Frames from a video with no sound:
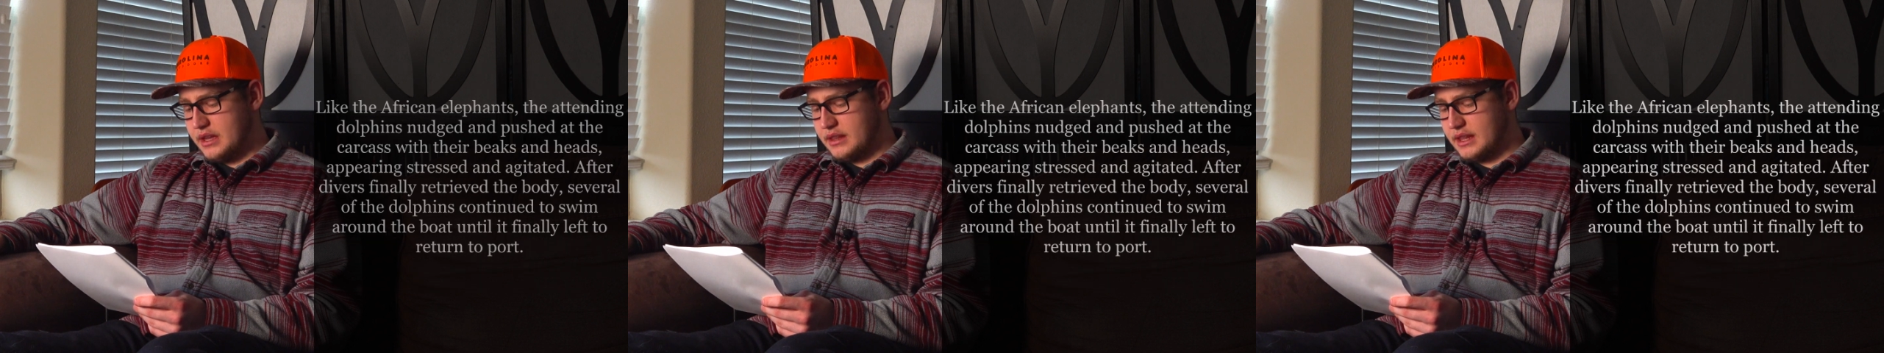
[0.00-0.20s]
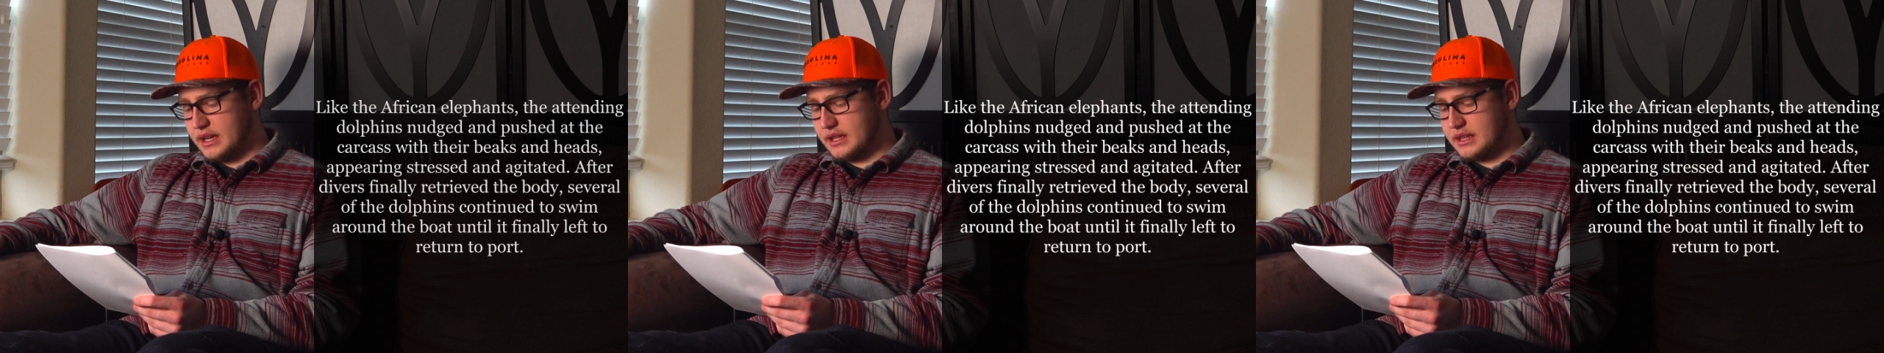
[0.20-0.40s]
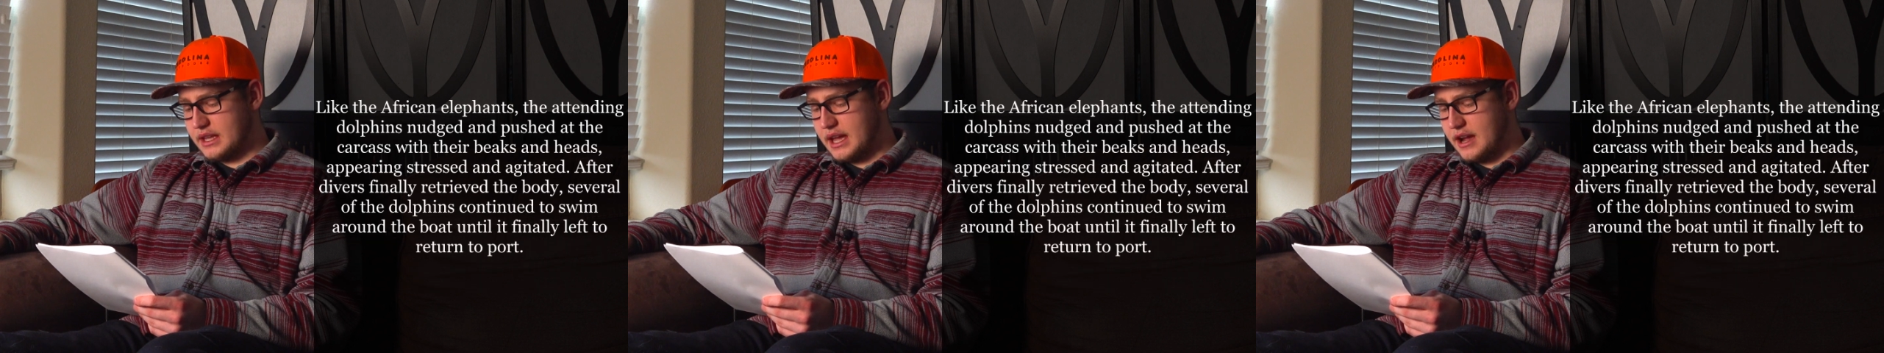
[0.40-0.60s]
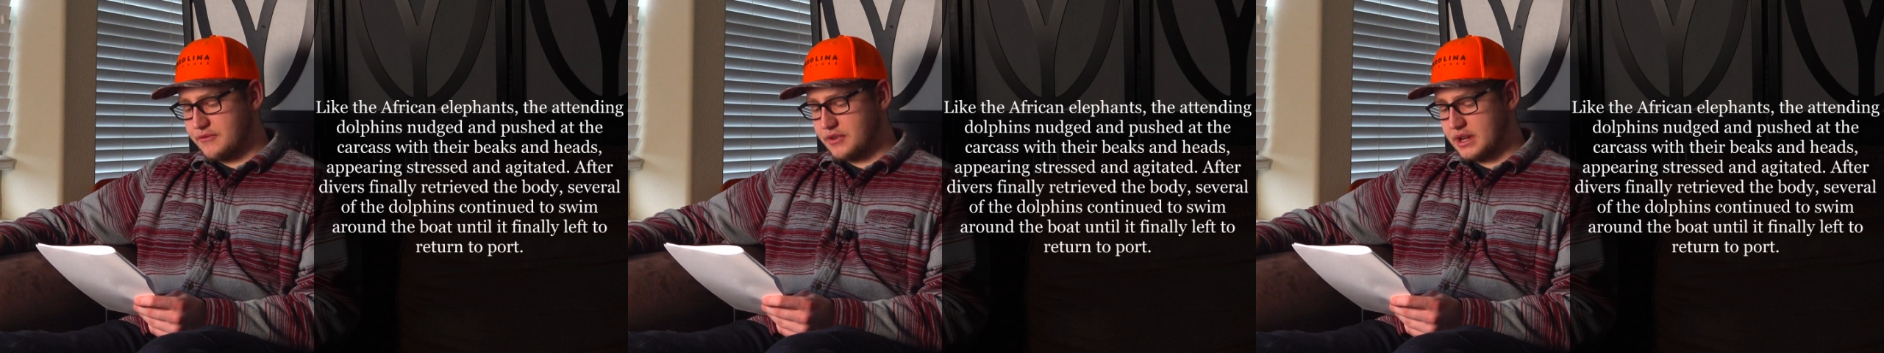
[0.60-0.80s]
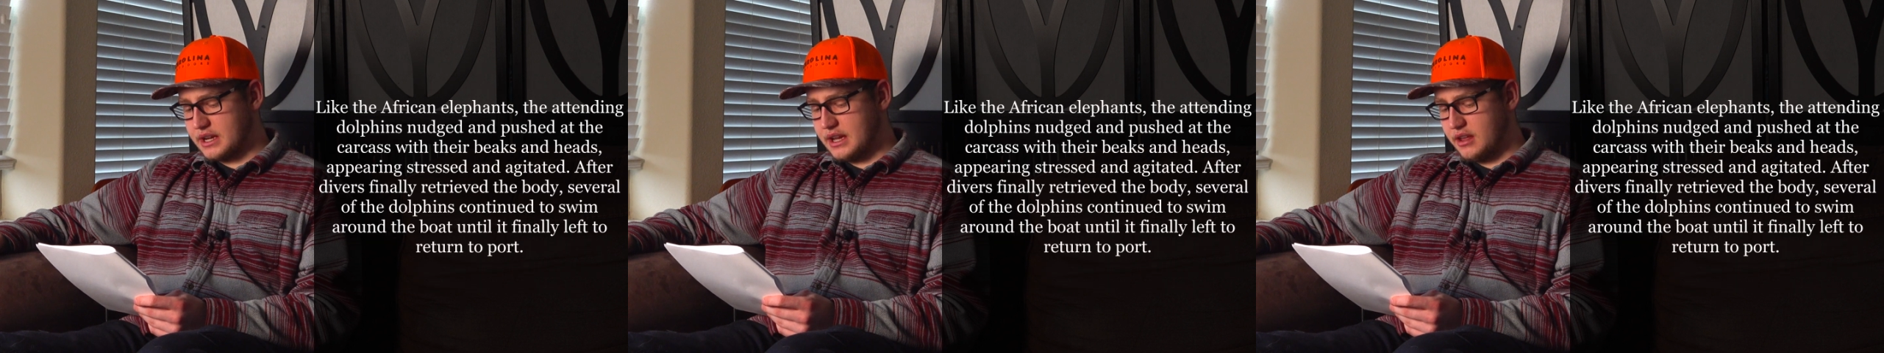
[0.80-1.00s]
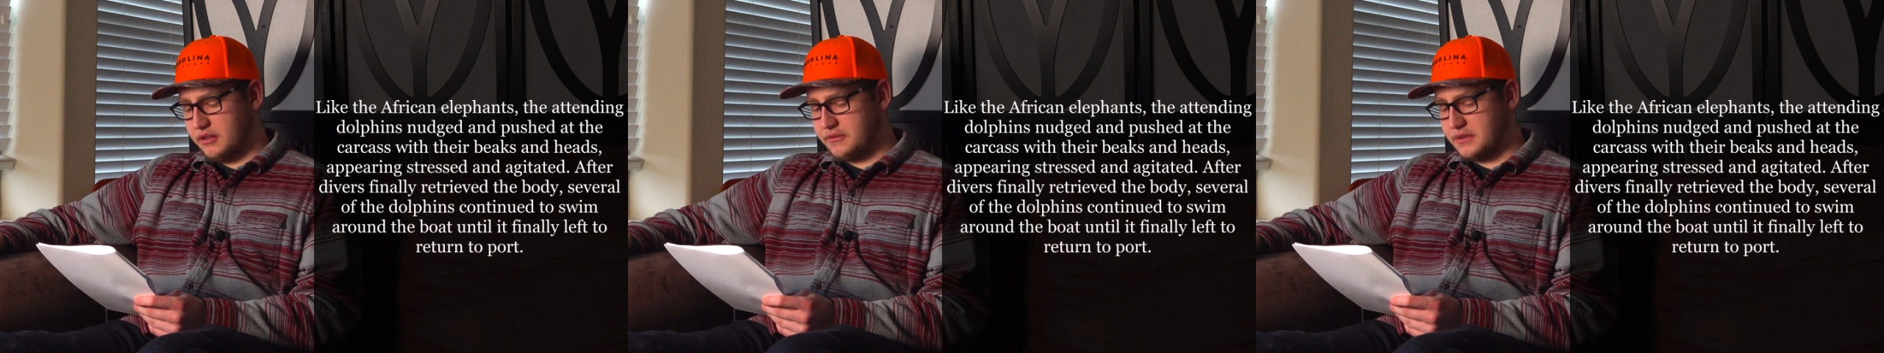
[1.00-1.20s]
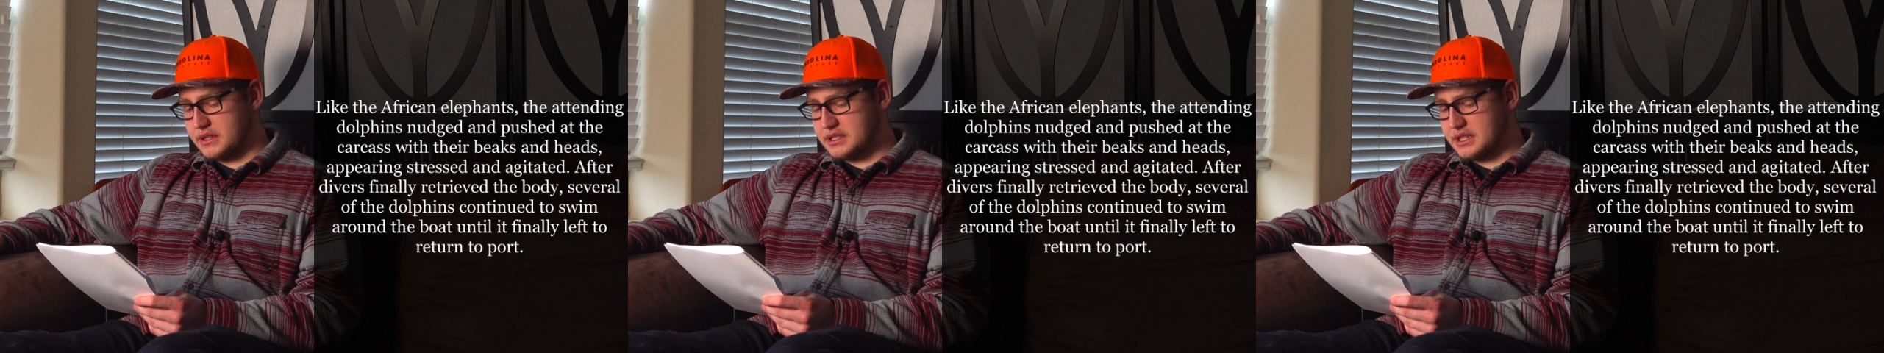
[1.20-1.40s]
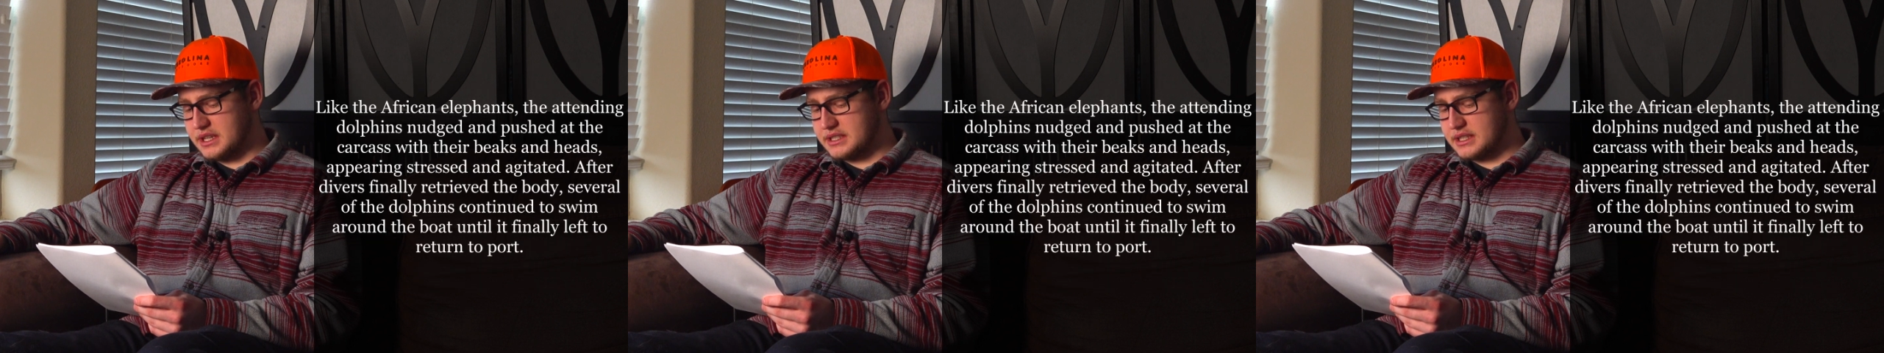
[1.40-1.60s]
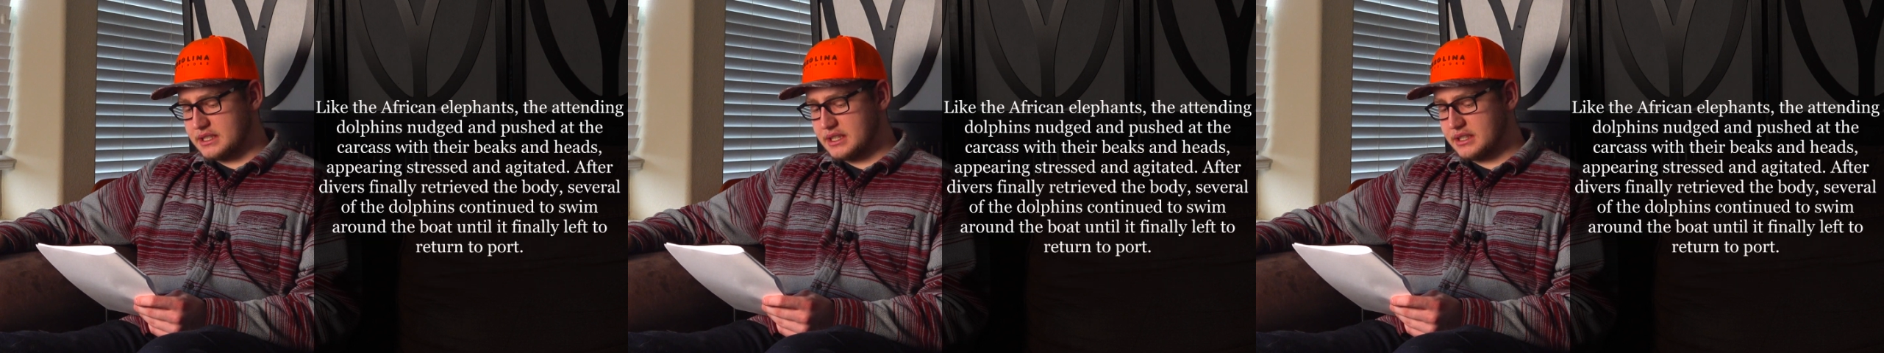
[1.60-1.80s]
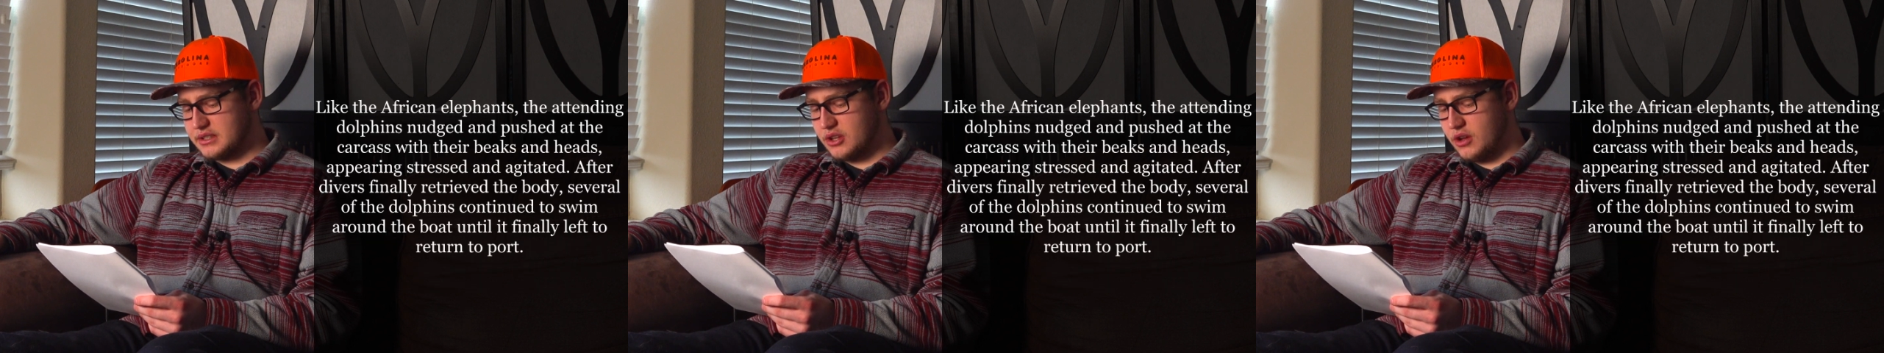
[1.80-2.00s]
Like the African elephants, the
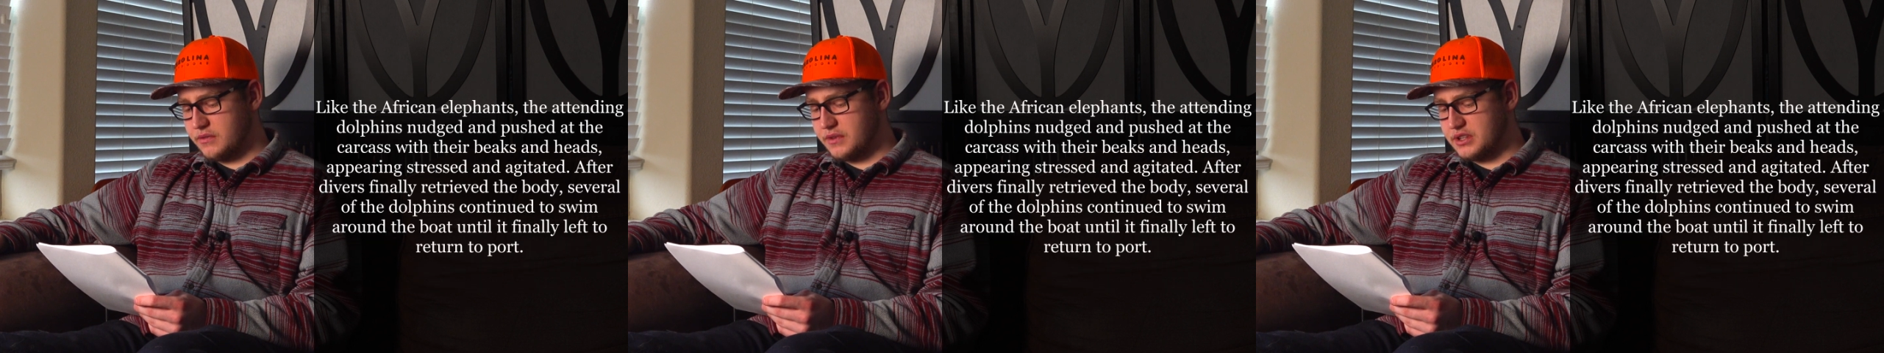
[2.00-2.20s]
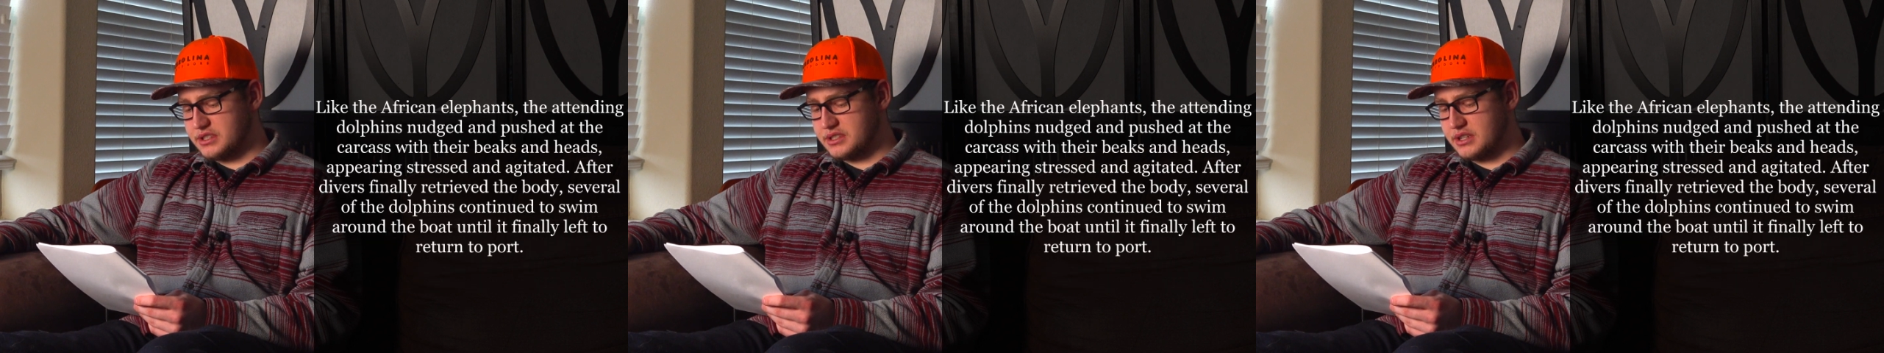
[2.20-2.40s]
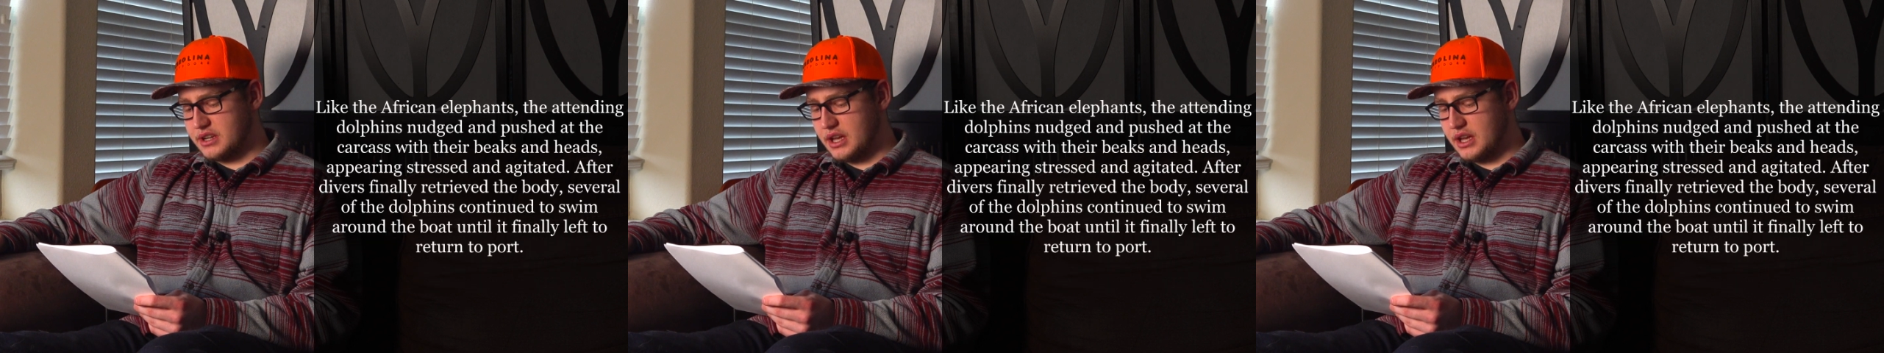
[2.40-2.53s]
attending dolphins